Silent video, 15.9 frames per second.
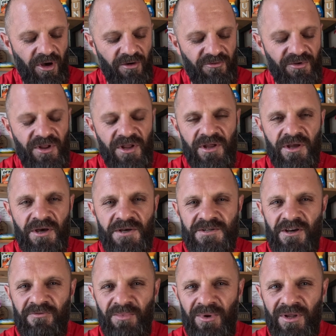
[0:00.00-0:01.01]
Over the years
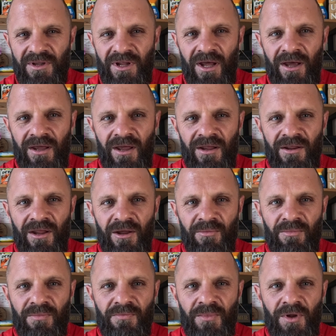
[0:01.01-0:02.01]
I've been tagging
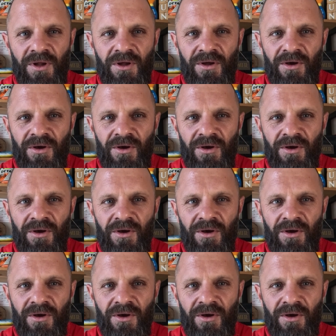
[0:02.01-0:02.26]
them